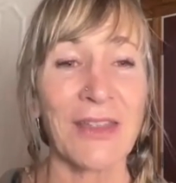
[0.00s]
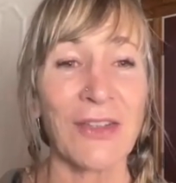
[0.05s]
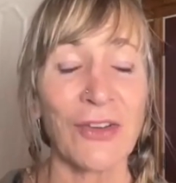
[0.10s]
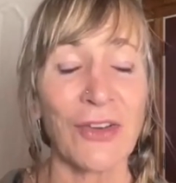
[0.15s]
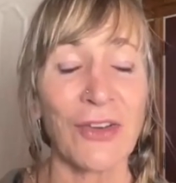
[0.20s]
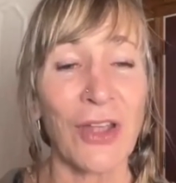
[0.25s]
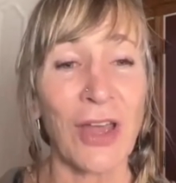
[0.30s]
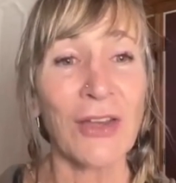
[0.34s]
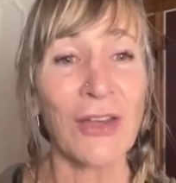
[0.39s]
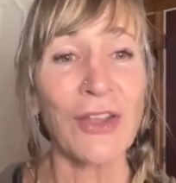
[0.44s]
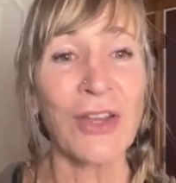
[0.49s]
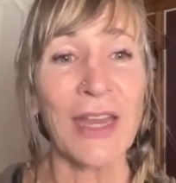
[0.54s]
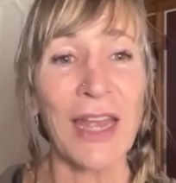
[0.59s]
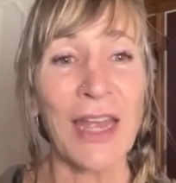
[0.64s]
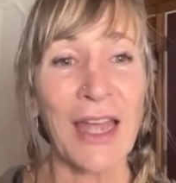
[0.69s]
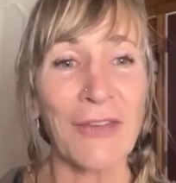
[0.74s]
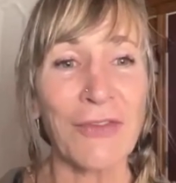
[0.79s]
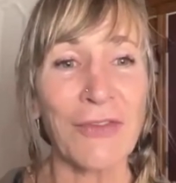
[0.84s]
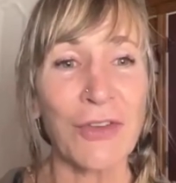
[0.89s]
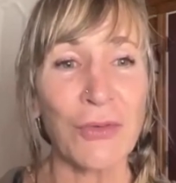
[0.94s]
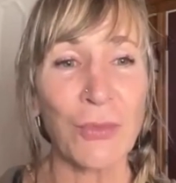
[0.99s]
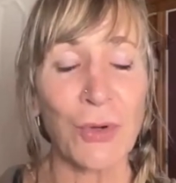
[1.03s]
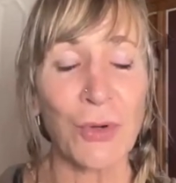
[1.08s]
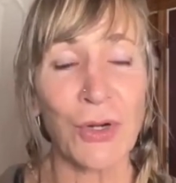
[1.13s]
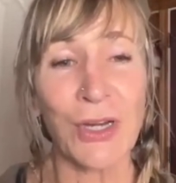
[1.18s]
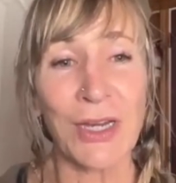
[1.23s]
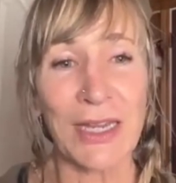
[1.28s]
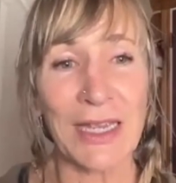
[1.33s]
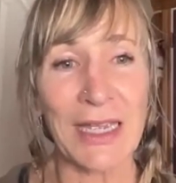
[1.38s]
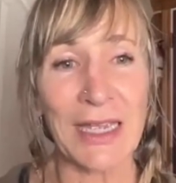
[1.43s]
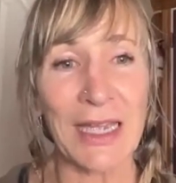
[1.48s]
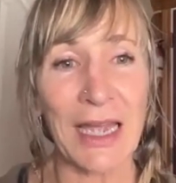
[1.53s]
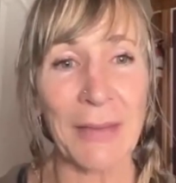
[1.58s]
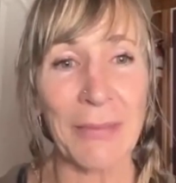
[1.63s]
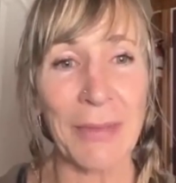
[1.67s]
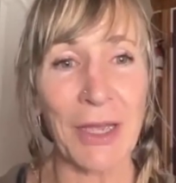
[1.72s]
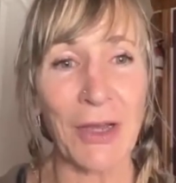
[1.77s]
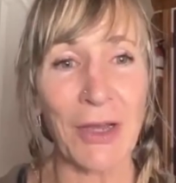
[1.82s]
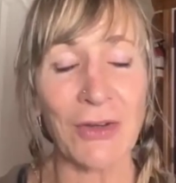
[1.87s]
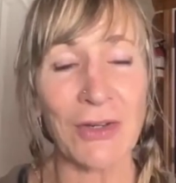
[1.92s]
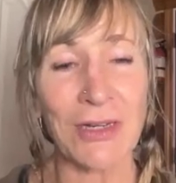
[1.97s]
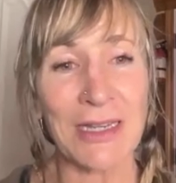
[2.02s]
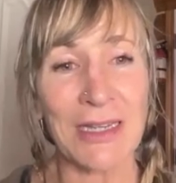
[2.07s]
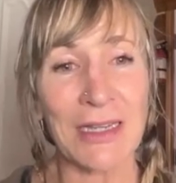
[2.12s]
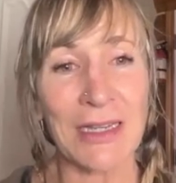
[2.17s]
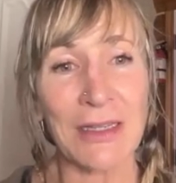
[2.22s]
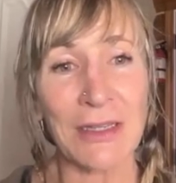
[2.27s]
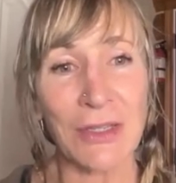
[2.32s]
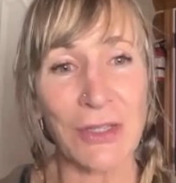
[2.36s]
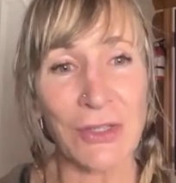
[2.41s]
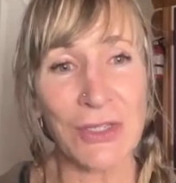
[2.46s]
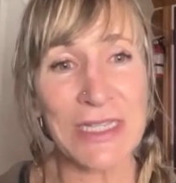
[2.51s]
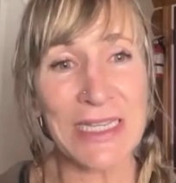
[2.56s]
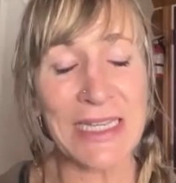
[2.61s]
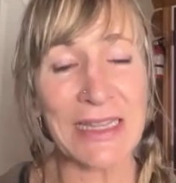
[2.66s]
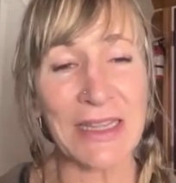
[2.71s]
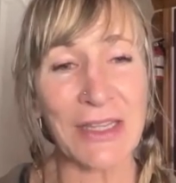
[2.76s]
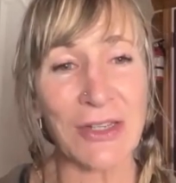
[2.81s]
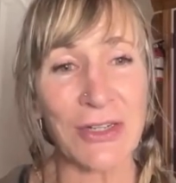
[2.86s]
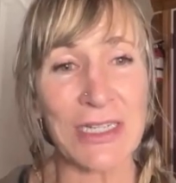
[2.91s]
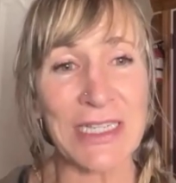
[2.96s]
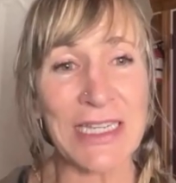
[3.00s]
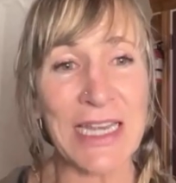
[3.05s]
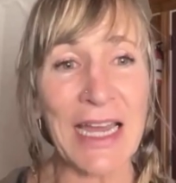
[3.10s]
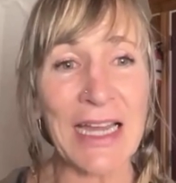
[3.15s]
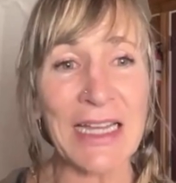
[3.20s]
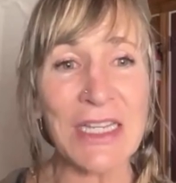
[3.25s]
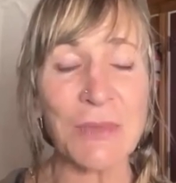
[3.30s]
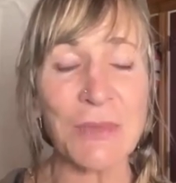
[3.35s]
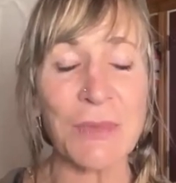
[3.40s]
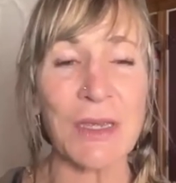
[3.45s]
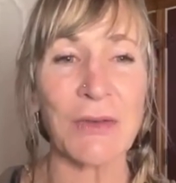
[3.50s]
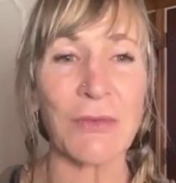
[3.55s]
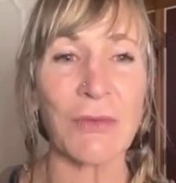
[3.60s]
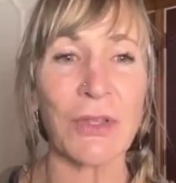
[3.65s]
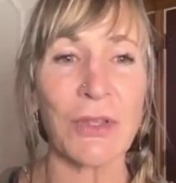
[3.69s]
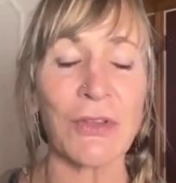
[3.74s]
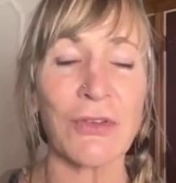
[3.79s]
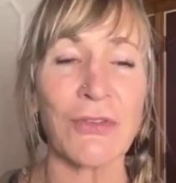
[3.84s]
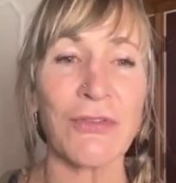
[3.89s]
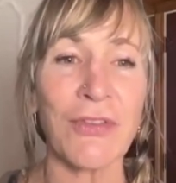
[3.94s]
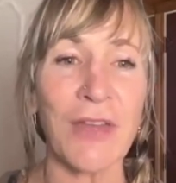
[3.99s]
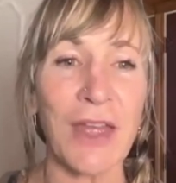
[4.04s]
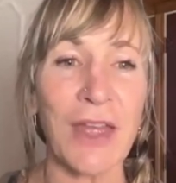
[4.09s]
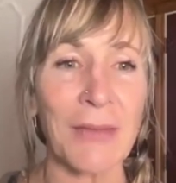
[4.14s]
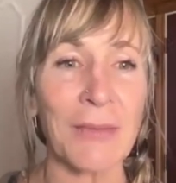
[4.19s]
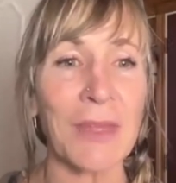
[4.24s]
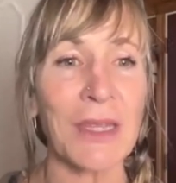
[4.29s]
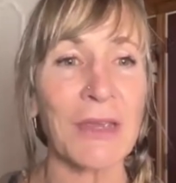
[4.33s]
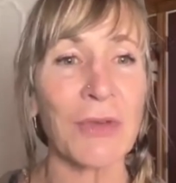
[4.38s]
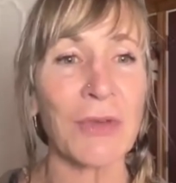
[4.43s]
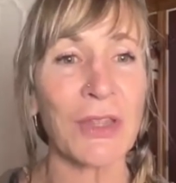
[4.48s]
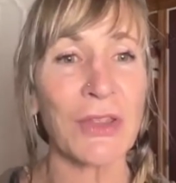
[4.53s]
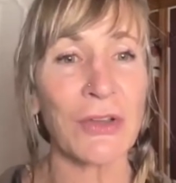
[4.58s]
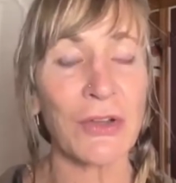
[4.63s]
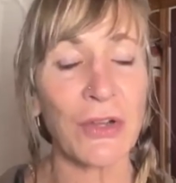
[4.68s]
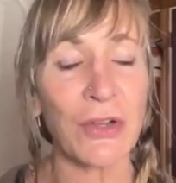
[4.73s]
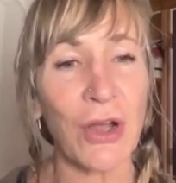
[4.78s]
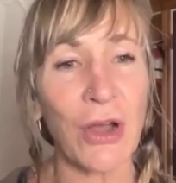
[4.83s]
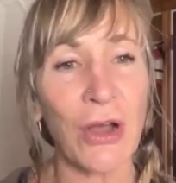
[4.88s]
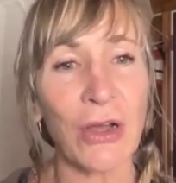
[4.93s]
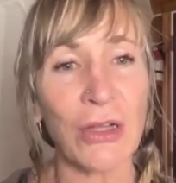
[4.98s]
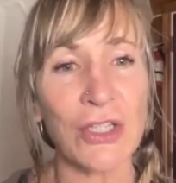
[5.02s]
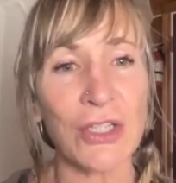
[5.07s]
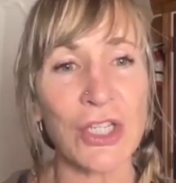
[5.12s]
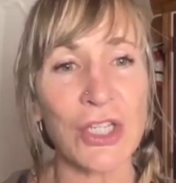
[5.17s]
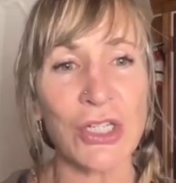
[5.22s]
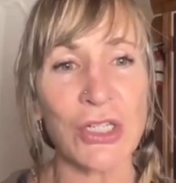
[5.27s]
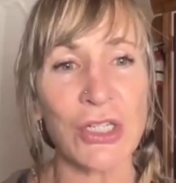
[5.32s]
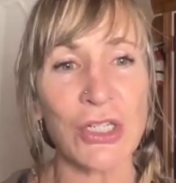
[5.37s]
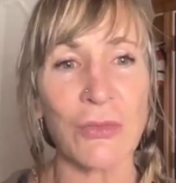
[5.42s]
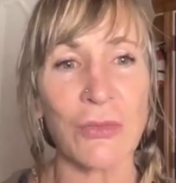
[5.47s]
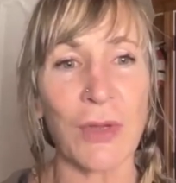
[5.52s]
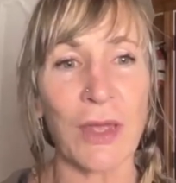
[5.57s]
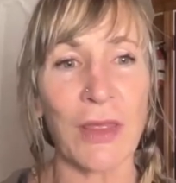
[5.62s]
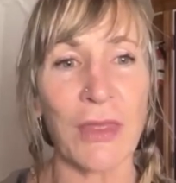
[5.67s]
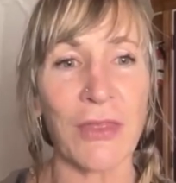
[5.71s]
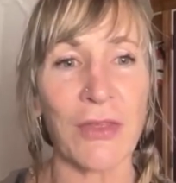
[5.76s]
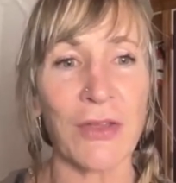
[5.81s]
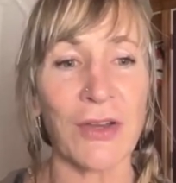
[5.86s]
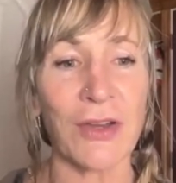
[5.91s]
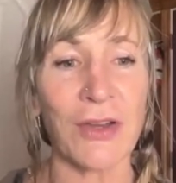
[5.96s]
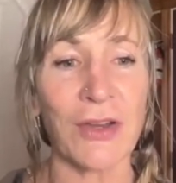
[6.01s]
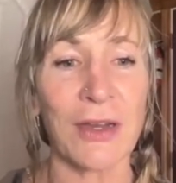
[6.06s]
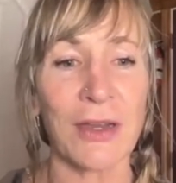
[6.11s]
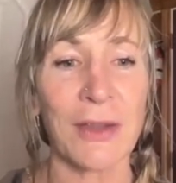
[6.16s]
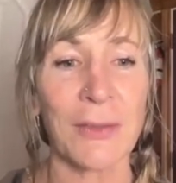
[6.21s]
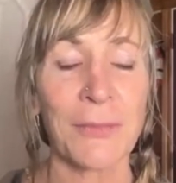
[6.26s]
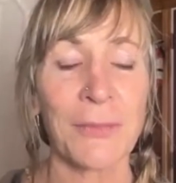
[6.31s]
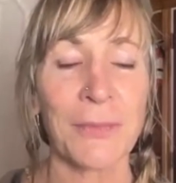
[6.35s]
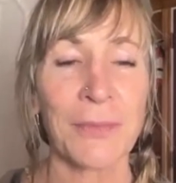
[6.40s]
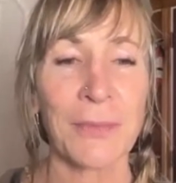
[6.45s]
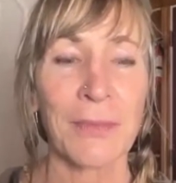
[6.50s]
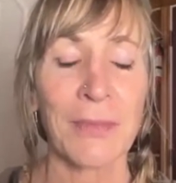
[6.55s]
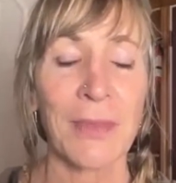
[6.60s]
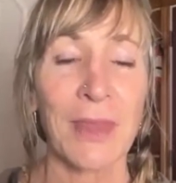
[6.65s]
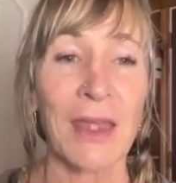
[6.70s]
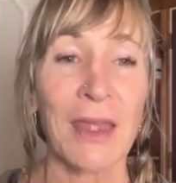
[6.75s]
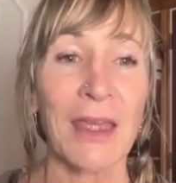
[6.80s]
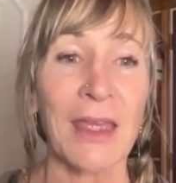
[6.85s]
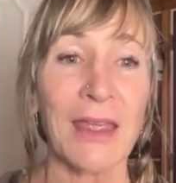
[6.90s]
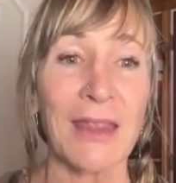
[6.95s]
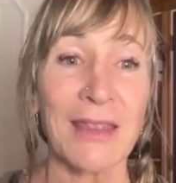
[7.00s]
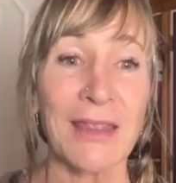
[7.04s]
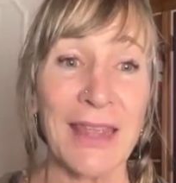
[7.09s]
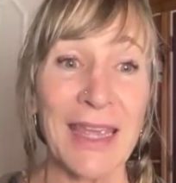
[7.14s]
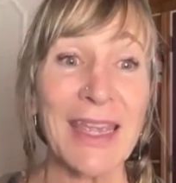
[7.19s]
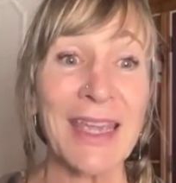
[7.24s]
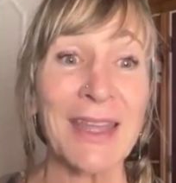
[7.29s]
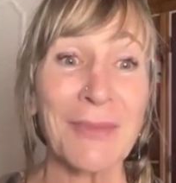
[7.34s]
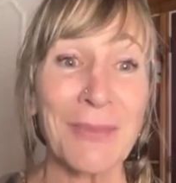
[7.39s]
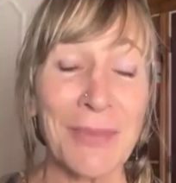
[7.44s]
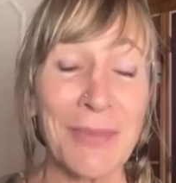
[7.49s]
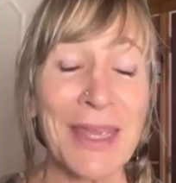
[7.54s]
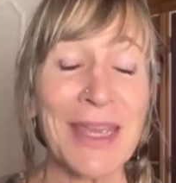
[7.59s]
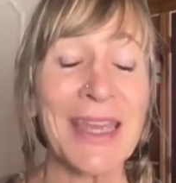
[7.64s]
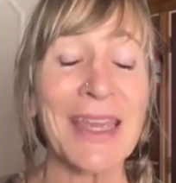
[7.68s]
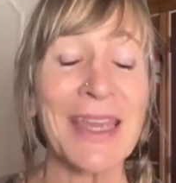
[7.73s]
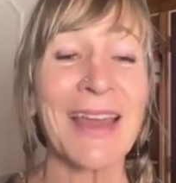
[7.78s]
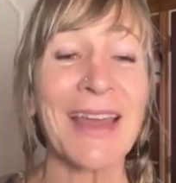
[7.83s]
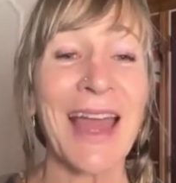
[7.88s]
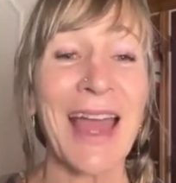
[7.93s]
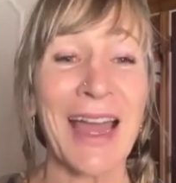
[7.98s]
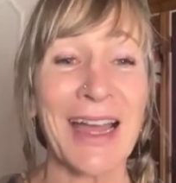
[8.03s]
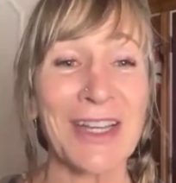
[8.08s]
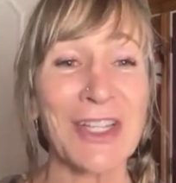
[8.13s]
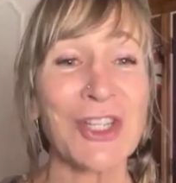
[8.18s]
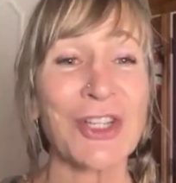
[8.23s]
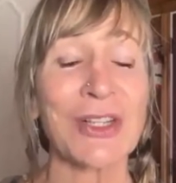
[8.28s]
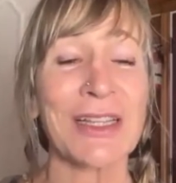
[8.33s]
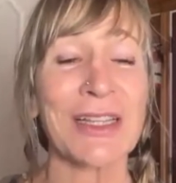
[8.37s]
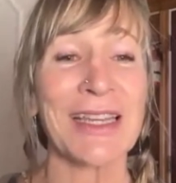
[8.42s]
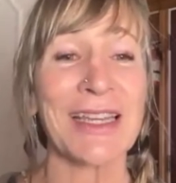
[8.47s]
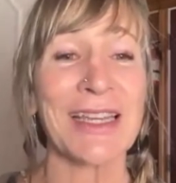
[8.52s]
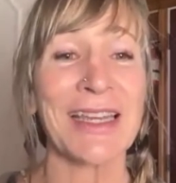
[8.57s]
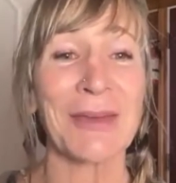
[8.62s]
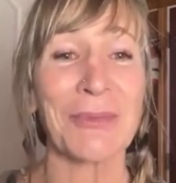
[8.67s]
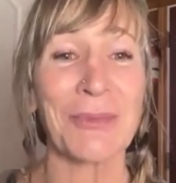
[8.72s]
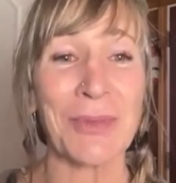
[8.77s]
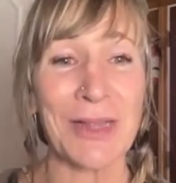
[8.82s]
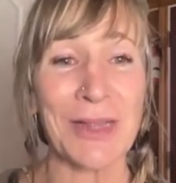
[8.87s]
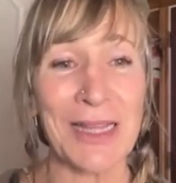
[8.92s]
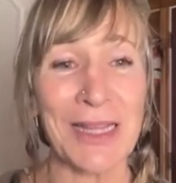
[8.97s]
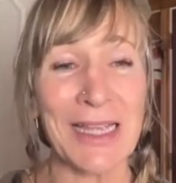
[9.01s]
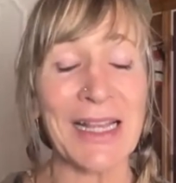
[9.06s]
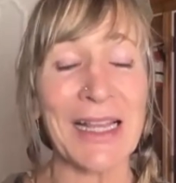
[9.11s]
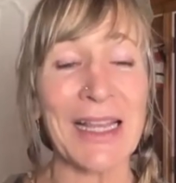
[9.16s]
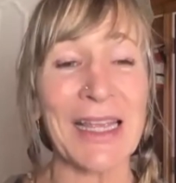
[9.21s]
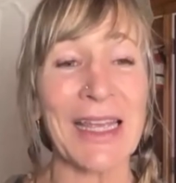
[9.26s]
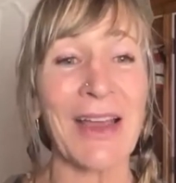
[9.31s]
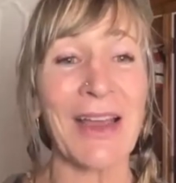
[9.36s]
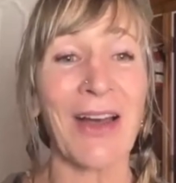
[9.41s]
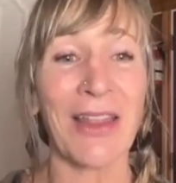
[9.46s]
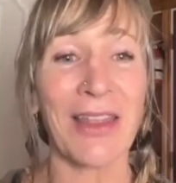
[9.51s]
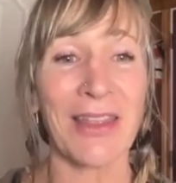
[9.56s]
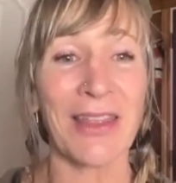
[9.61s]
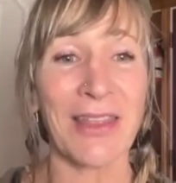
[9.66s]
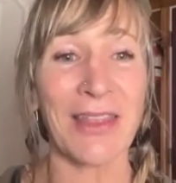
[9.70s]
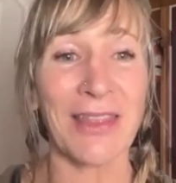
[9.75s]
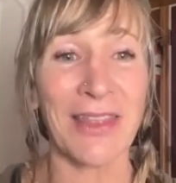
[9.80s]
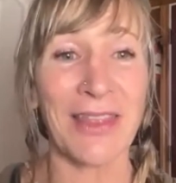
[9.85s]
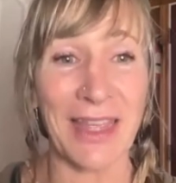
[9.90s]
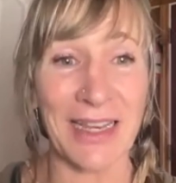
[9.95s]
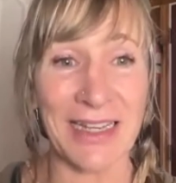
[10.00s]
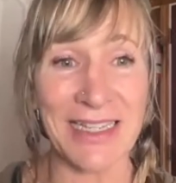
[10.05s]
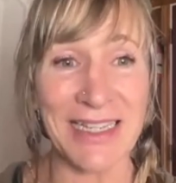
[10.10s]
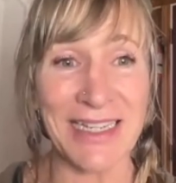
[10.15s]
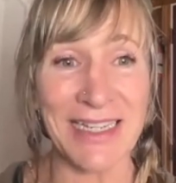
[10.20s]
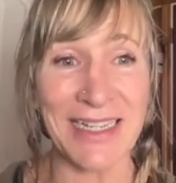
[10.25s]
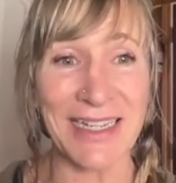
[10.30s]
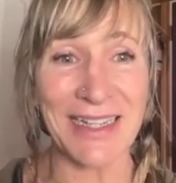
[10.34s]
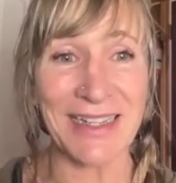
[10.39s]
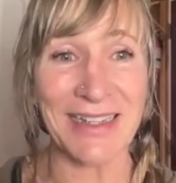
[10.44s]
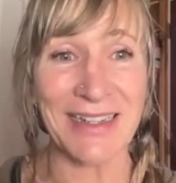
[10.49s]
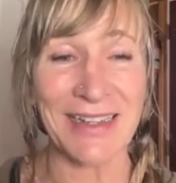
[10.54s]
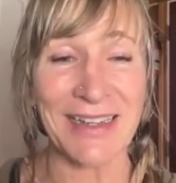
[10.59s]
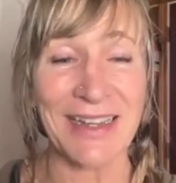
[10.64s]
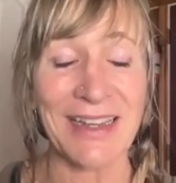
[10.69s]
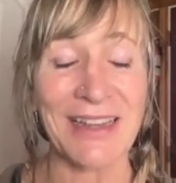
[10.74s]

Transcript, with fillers: they're not going to have to worry about losing their attachment with their family, with their culture, with their, they can be actually completely authentic